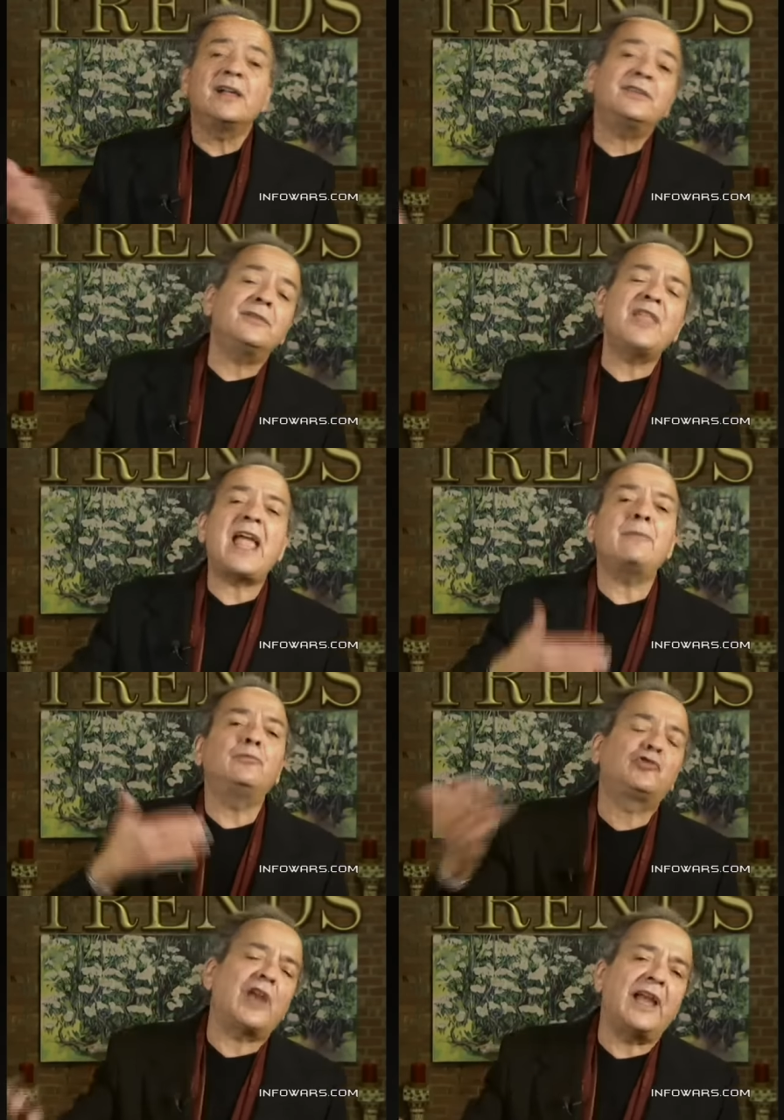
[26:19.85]
The name
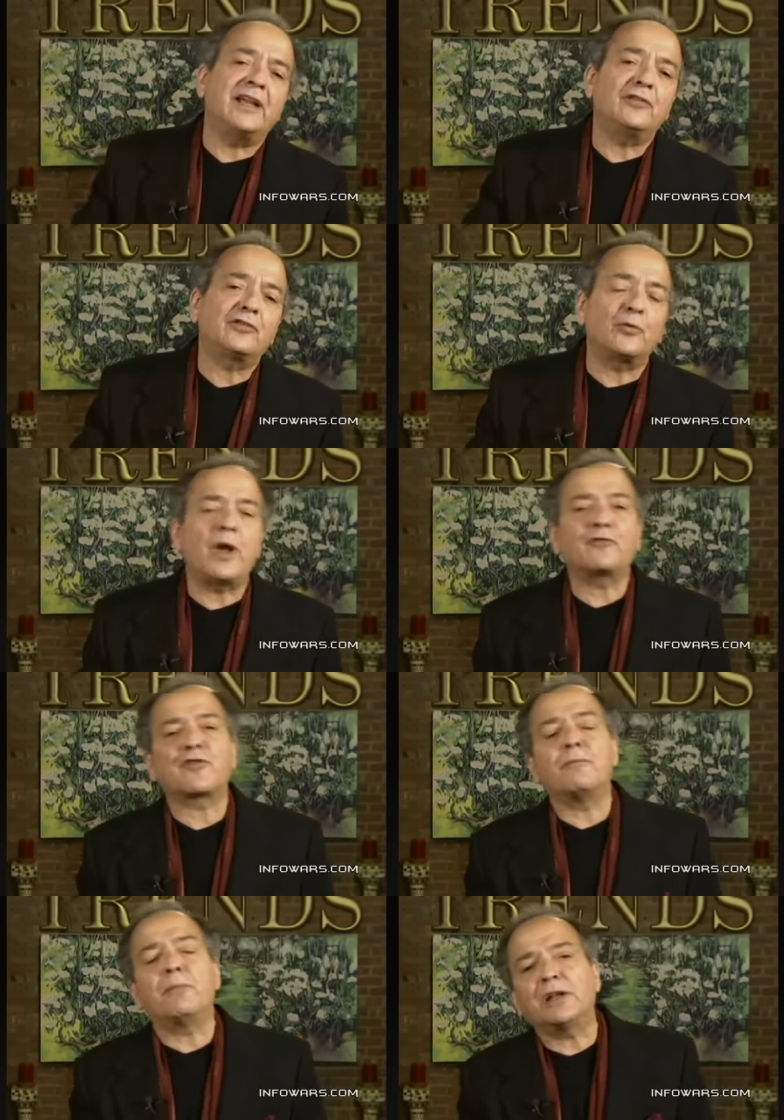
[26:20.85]
changed. It went
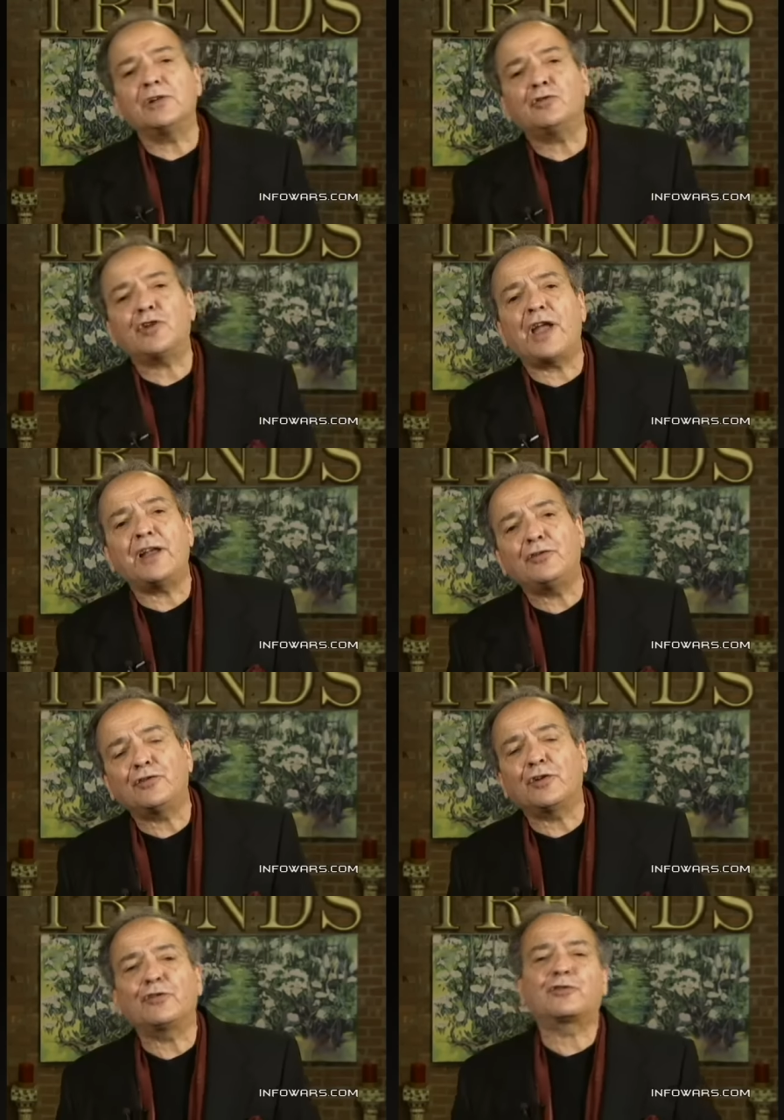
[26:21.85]
from money
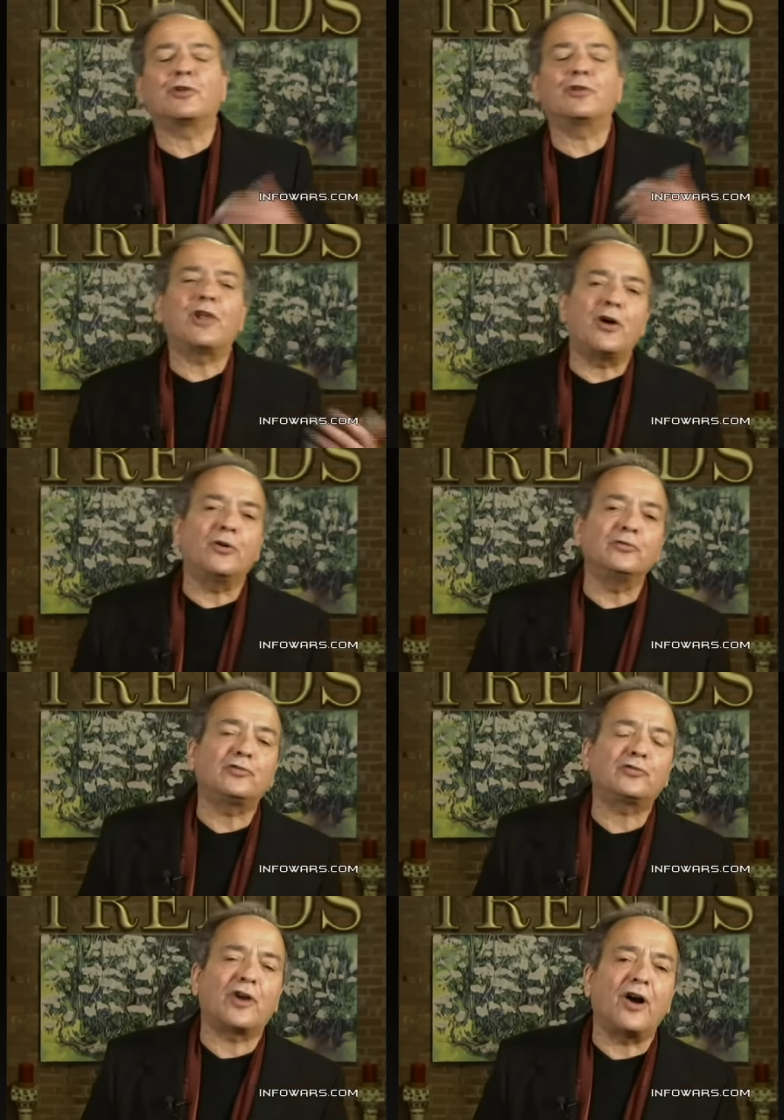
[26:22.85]
changers to loan
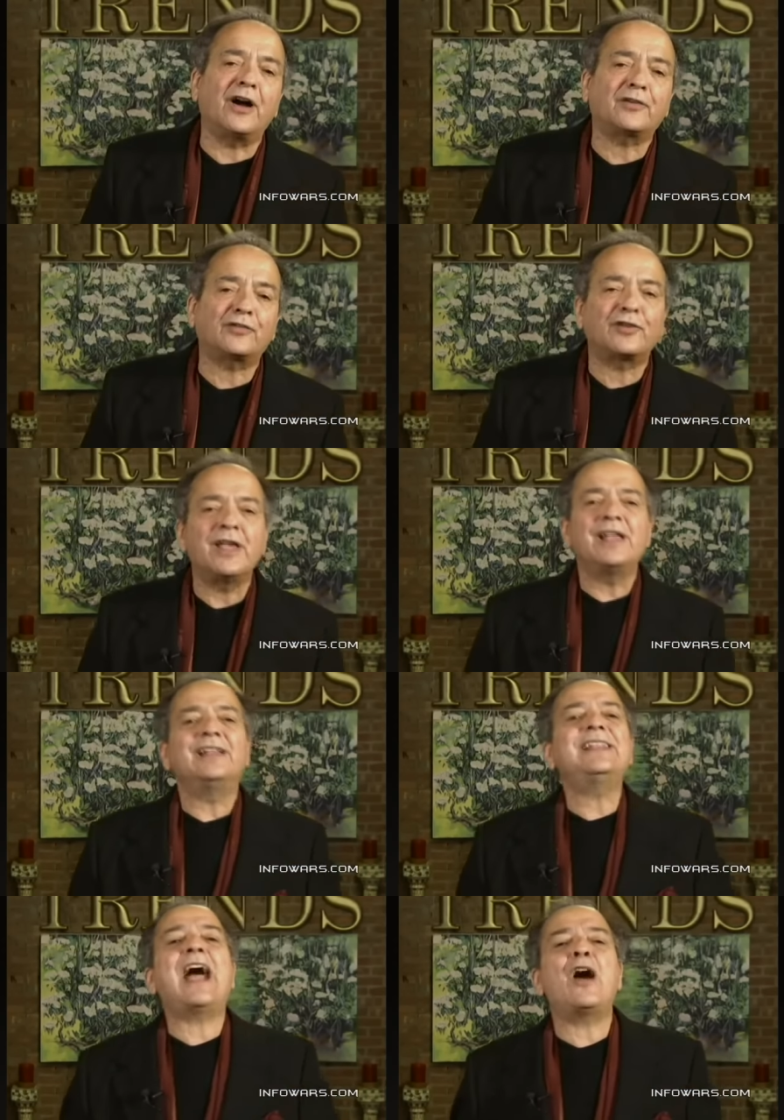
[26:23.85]
sharks.
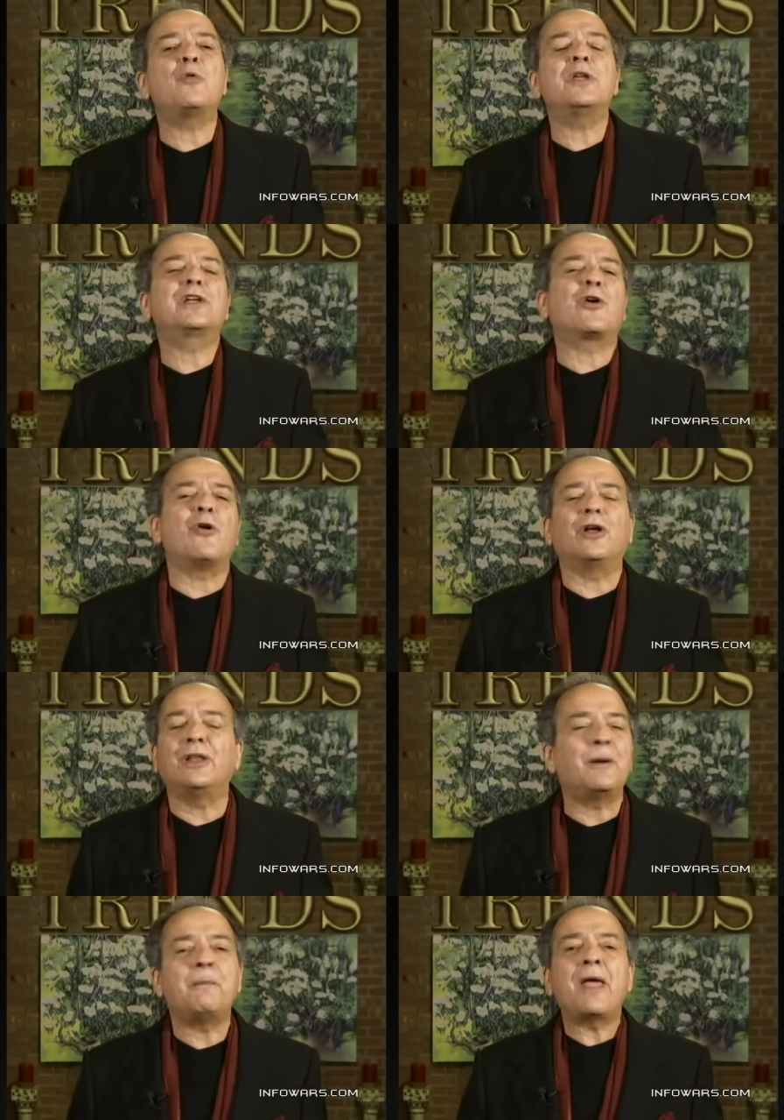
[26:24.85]
Now we call
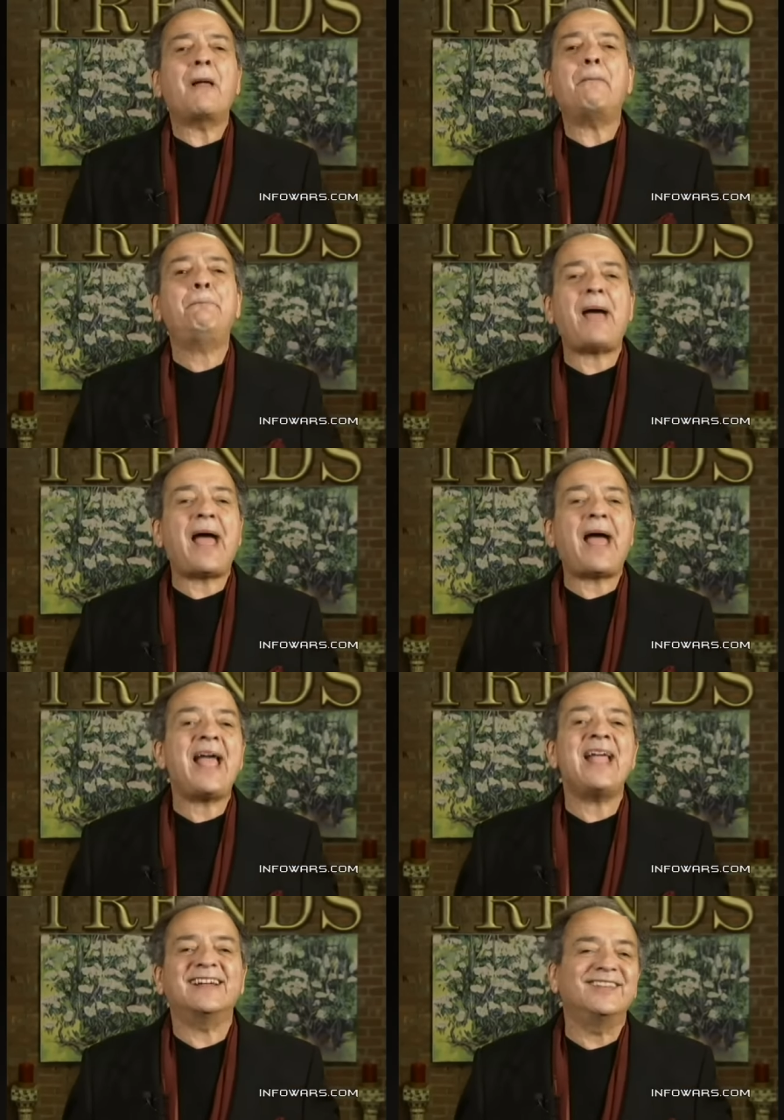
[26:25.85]
them
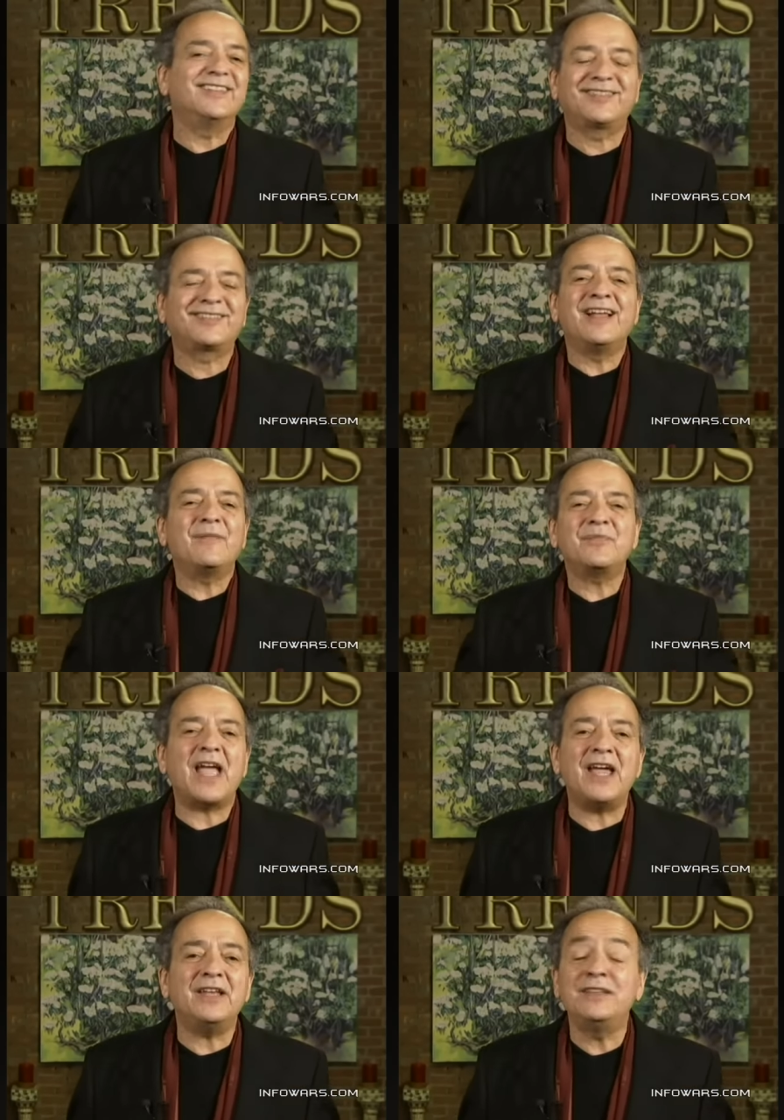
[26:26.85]
bankers
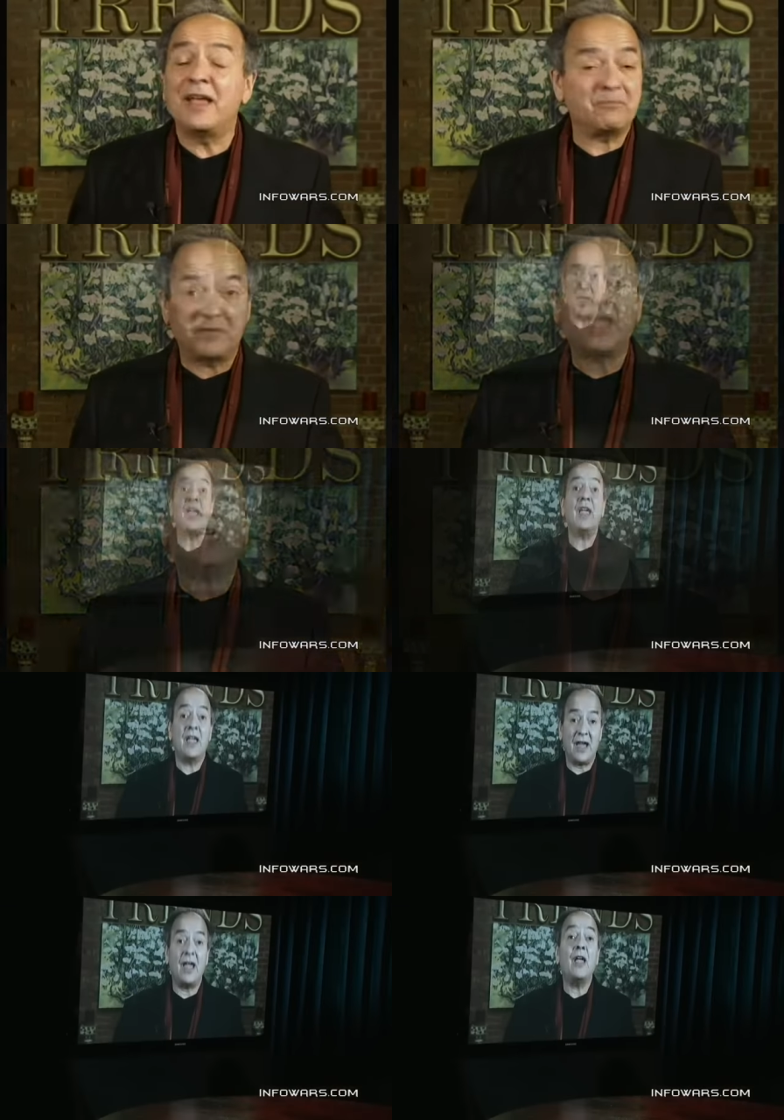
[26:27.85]
and
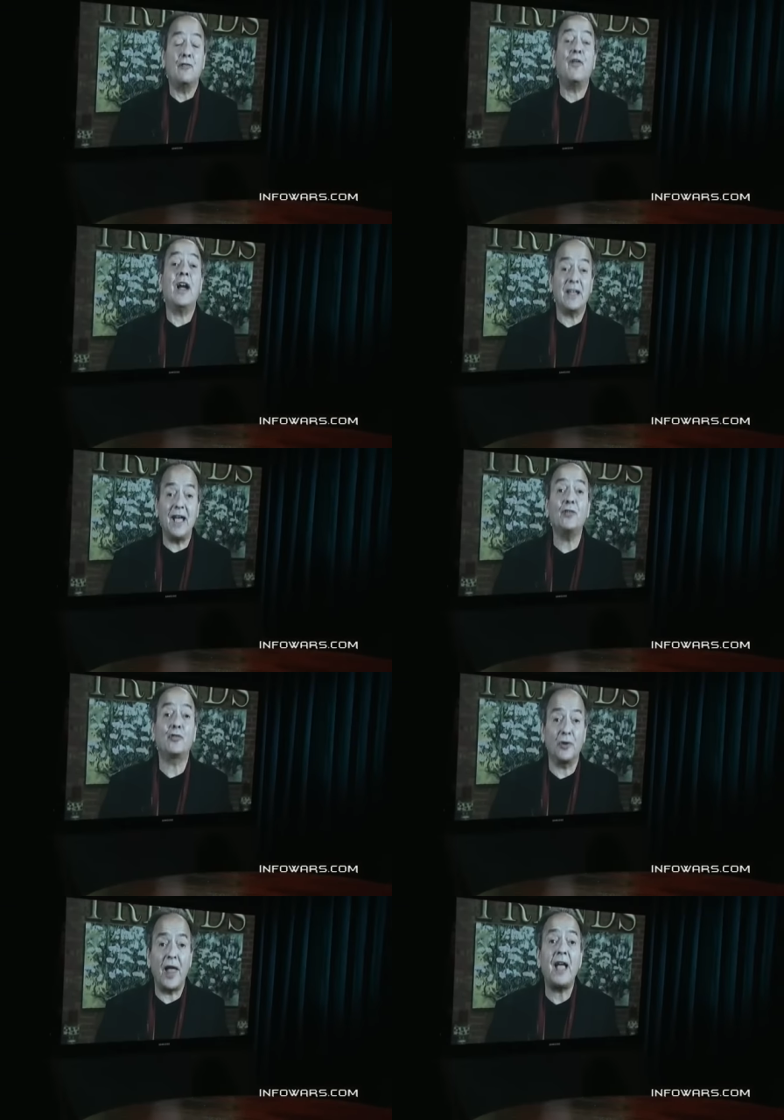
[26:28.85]
financial
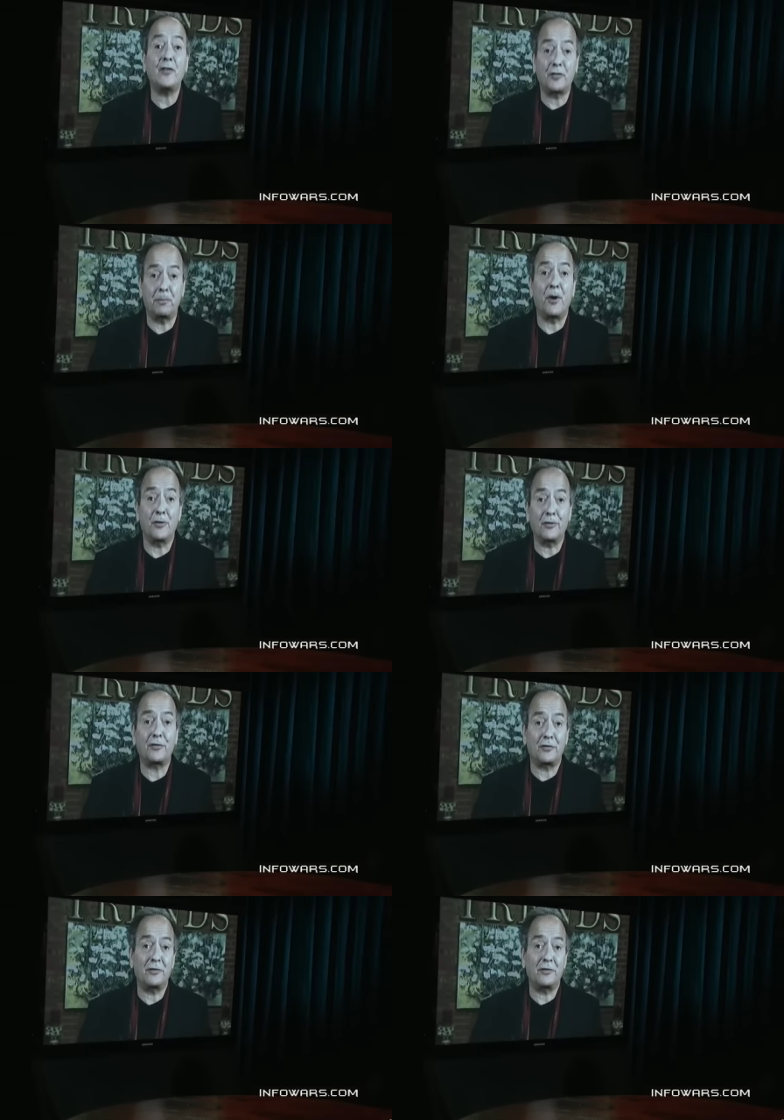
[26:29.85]
experts.